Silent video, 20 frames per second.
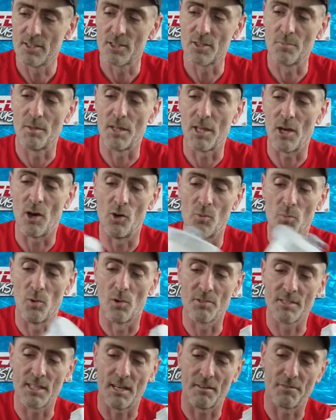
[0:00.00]
Some of the old
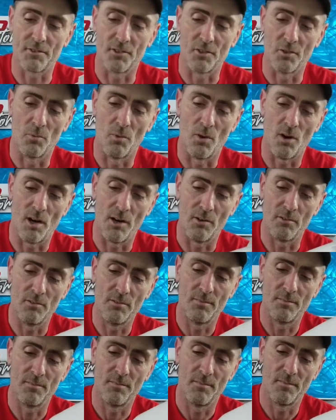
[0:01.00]
ones, after a
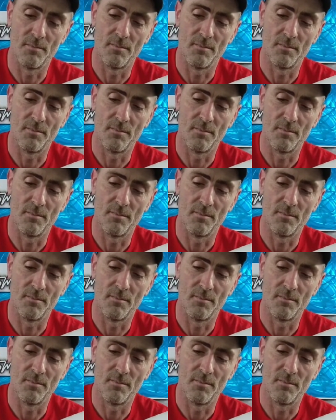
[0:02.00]
while,